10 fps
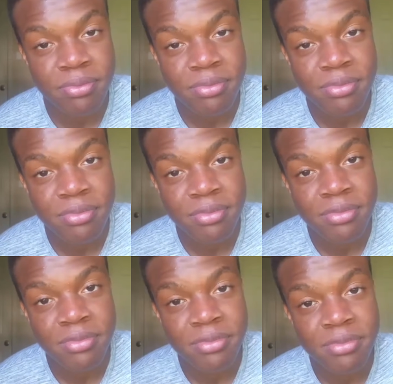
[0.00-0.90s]

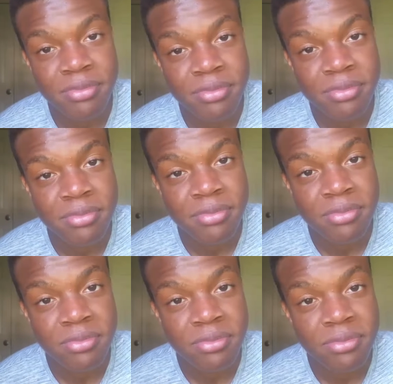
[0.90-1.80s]

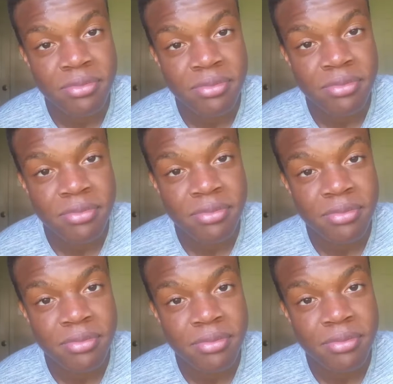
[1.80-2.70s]

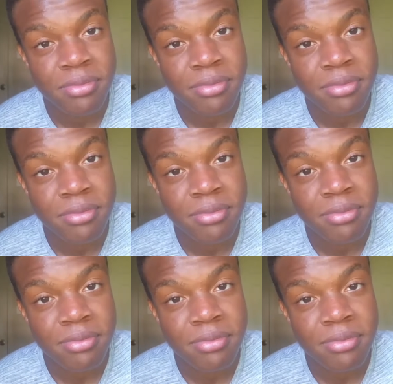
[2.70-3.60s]

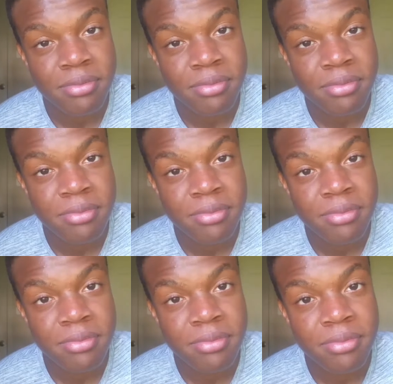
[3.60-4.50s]

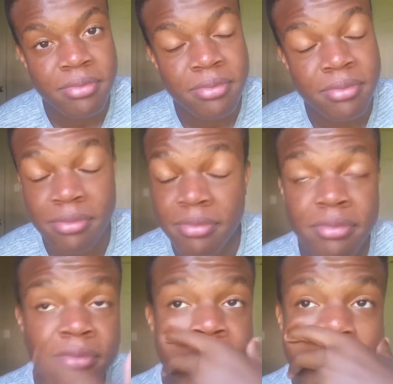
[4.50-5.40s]
[no speech]